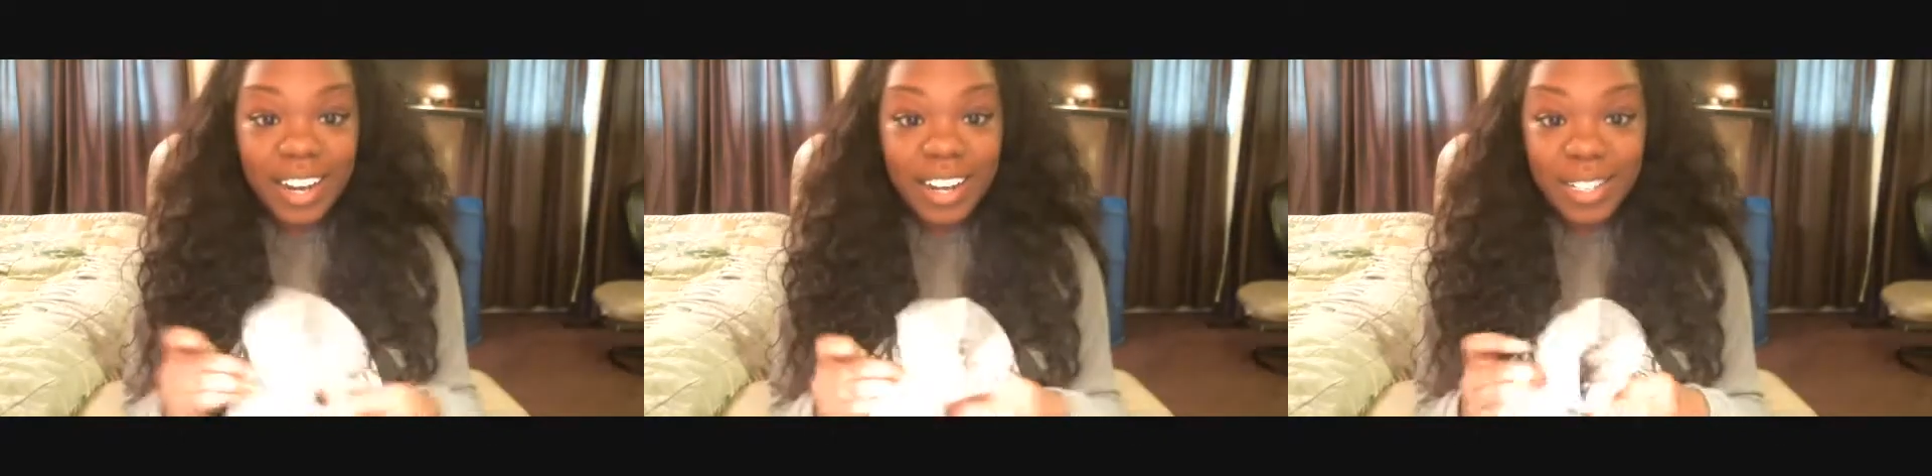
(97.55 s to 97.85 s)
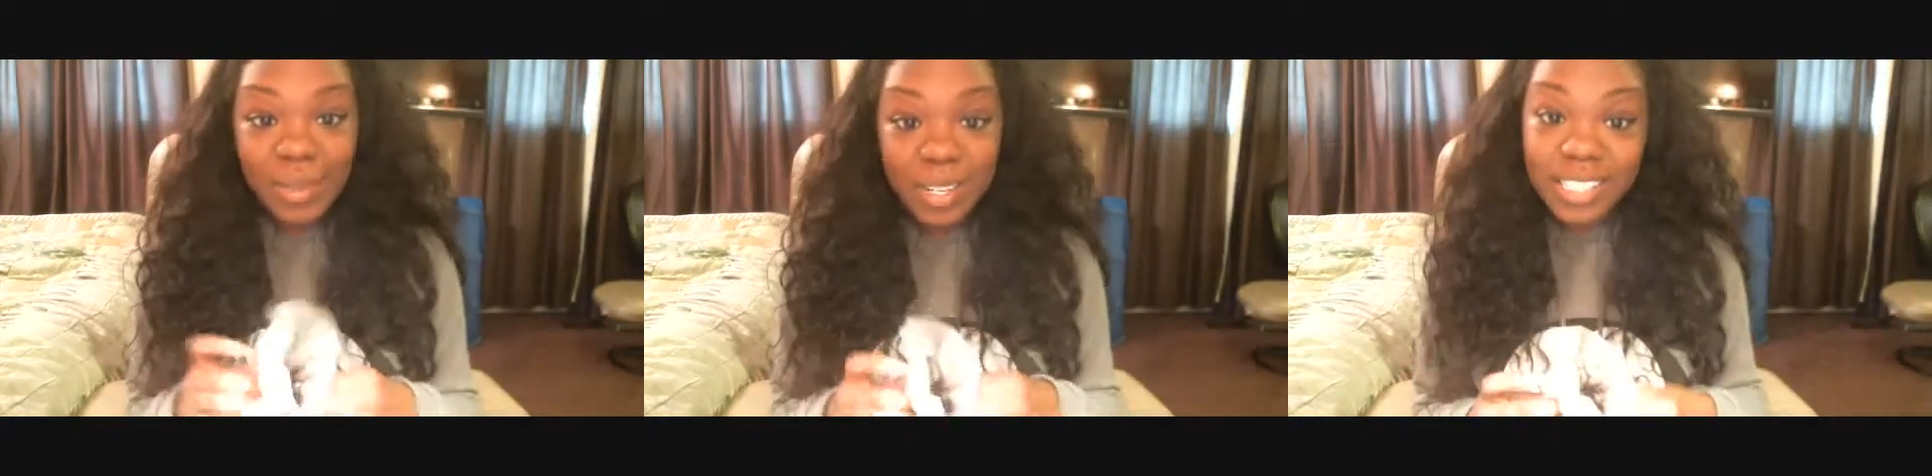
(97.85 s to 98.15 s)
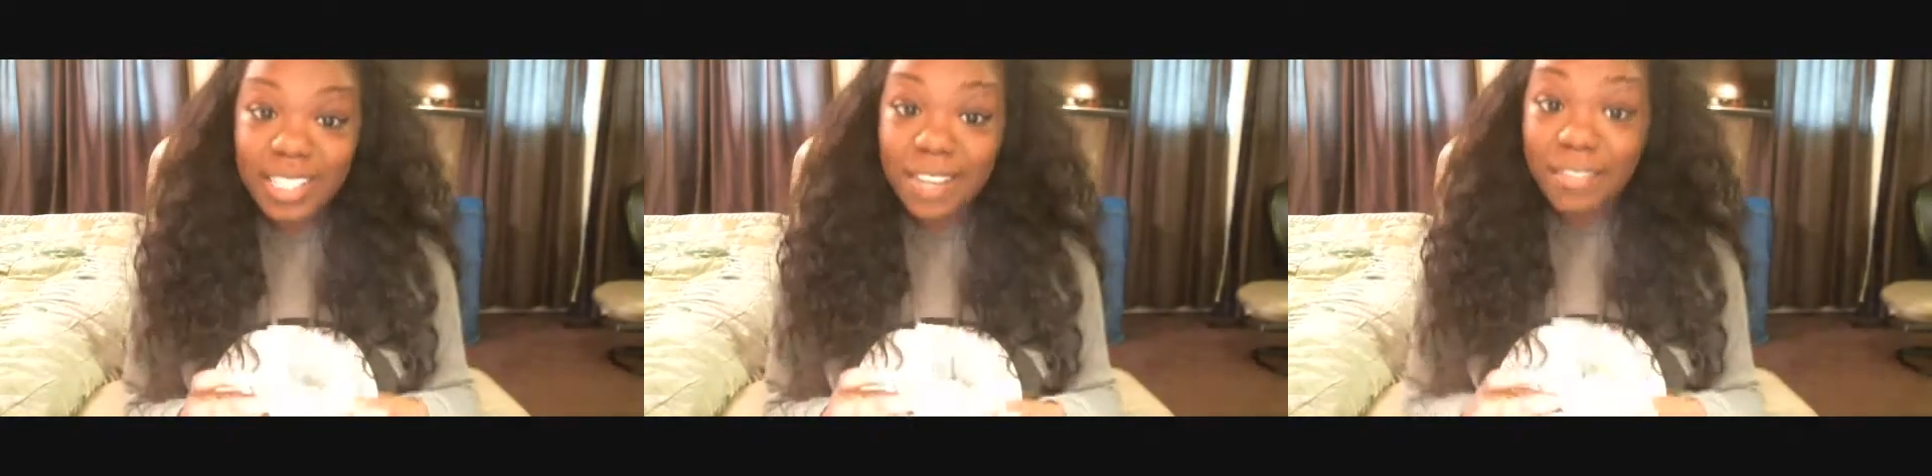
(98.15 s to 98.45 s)
a
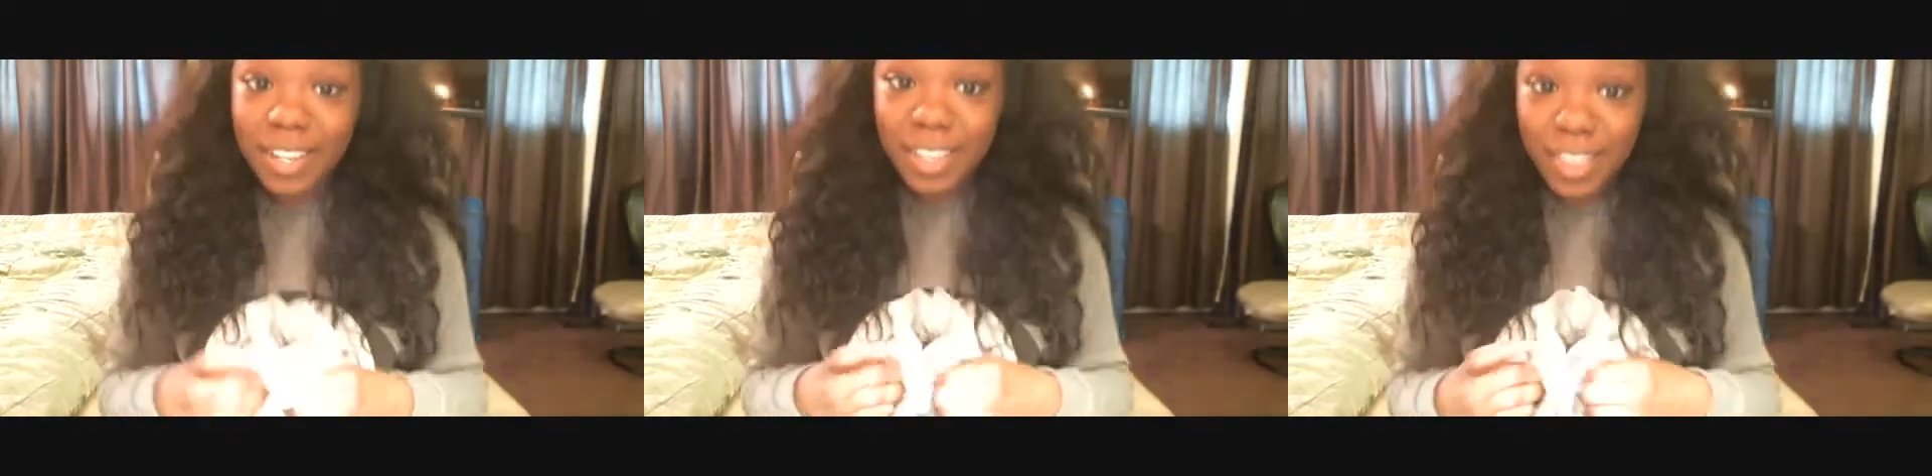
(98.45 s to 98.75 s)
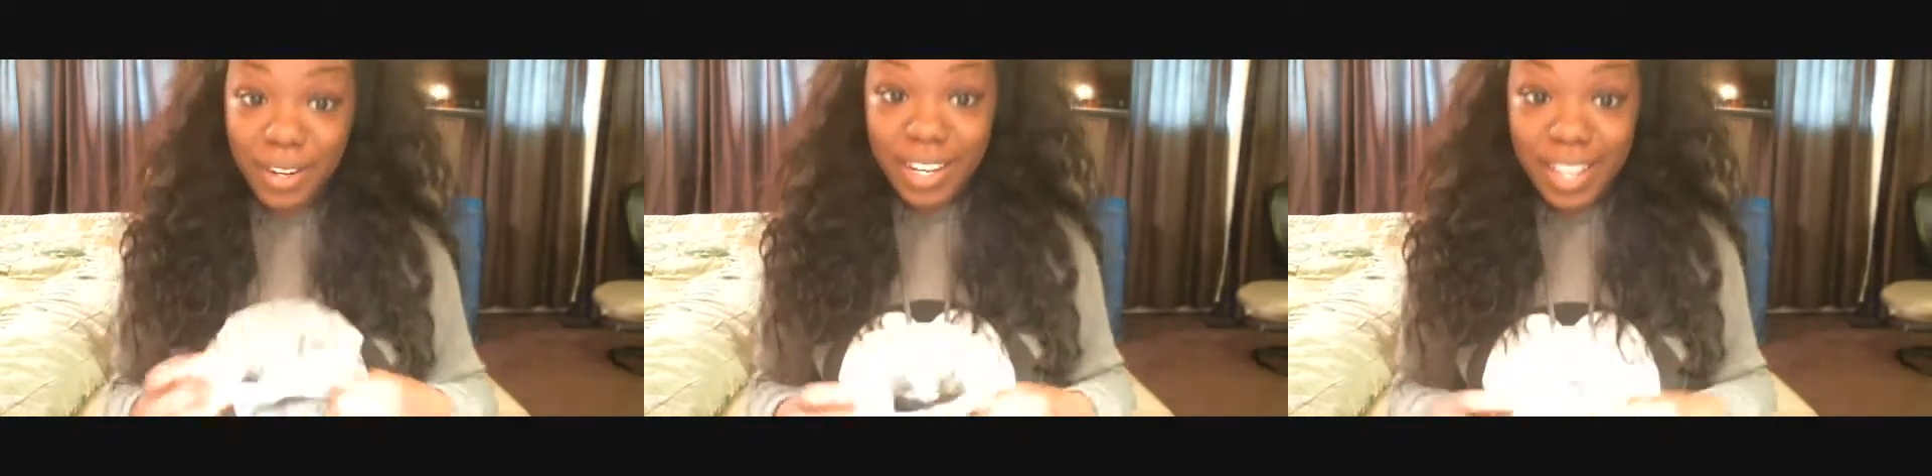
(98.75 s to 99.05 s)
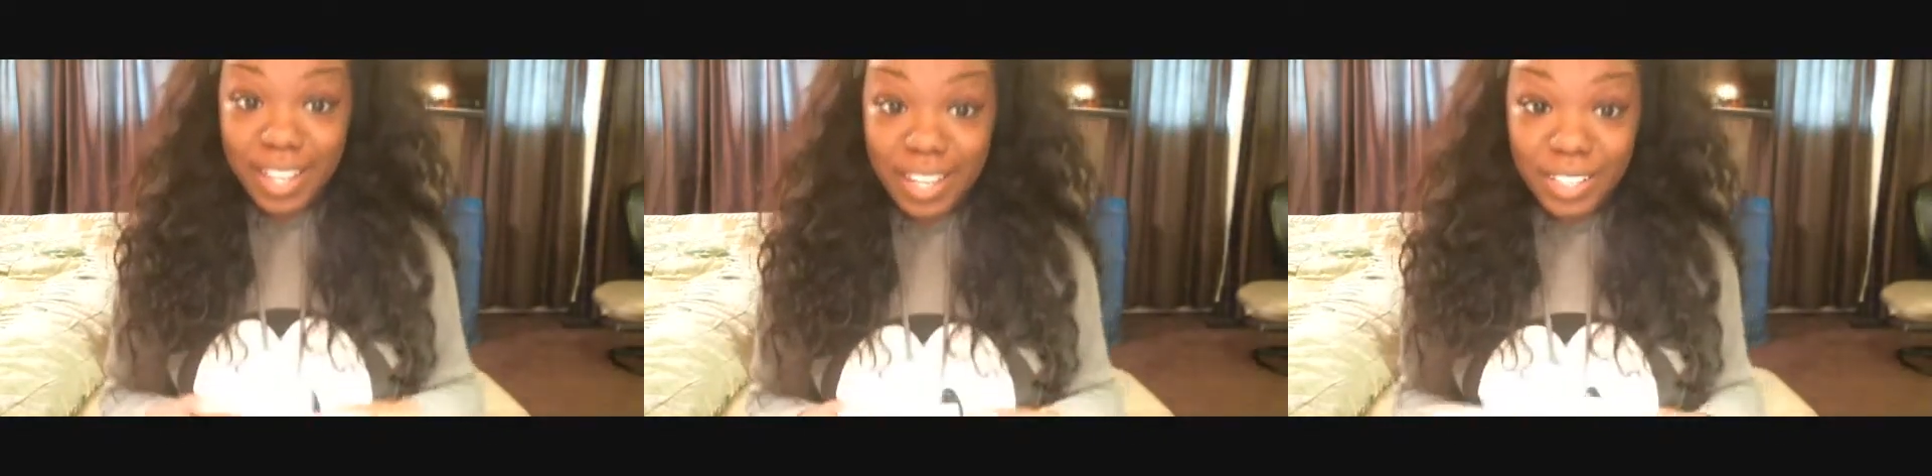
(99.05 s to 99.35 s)
27 to 30
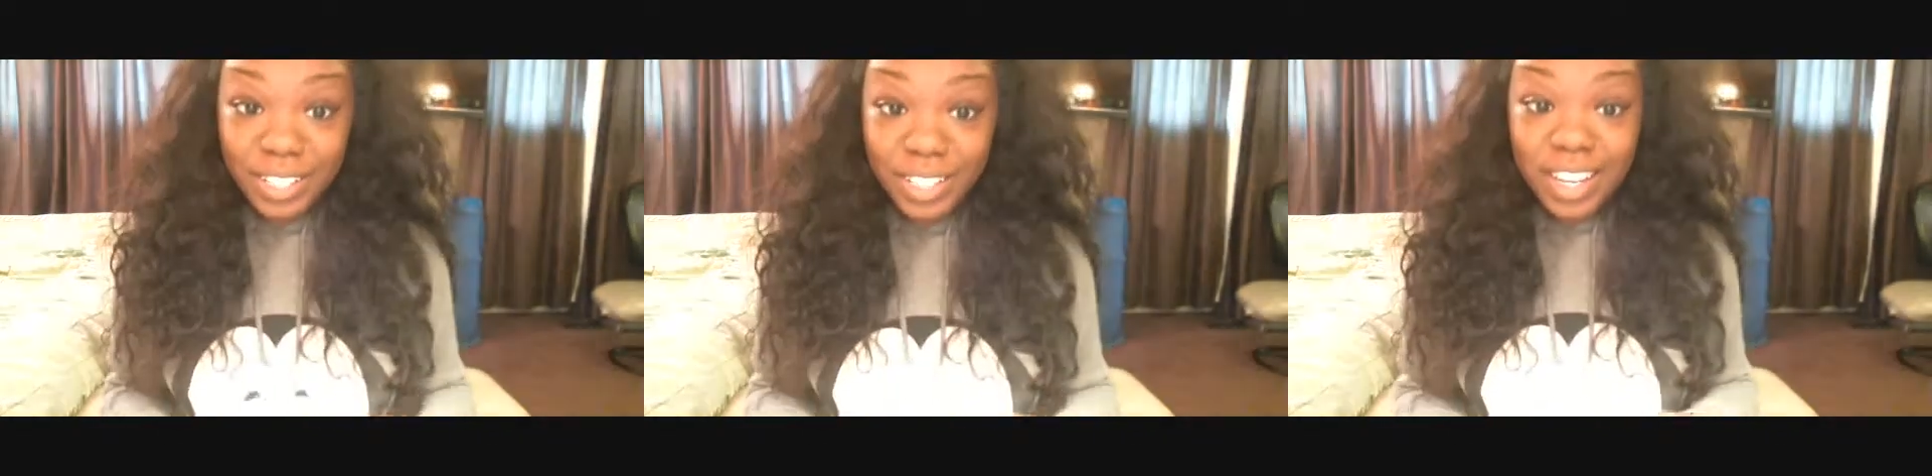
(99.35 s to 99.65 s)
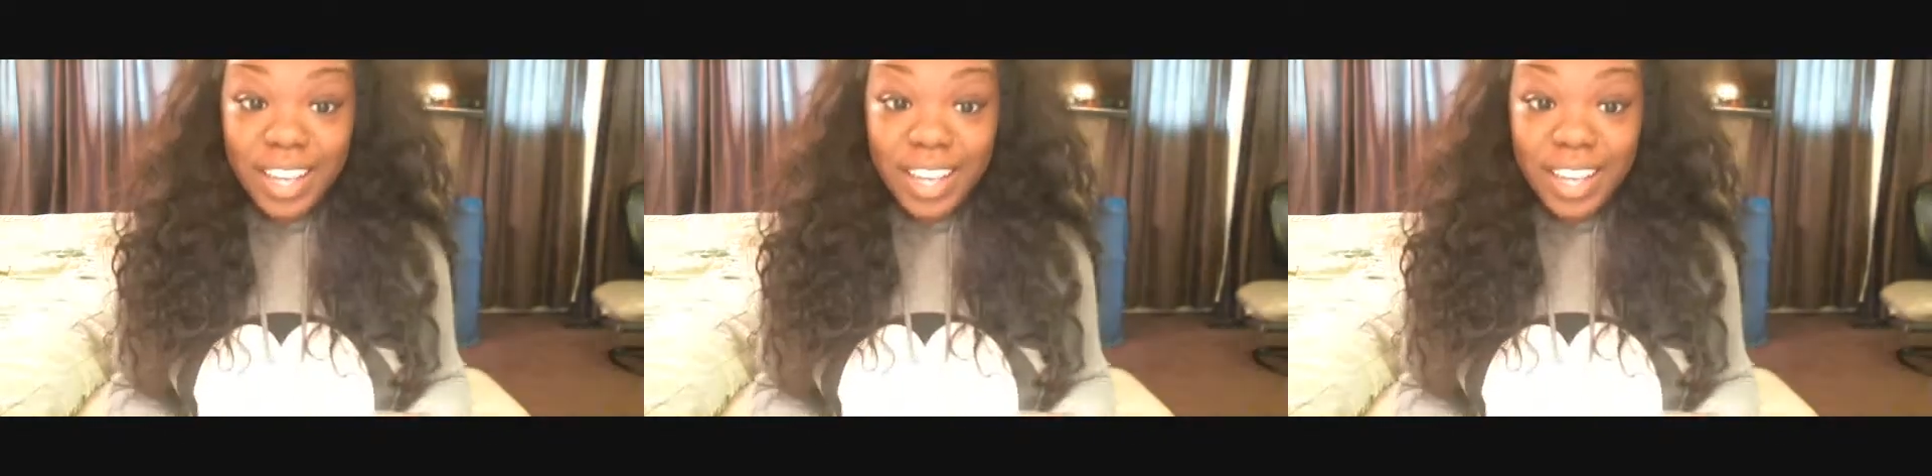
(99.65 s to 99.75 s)
inch.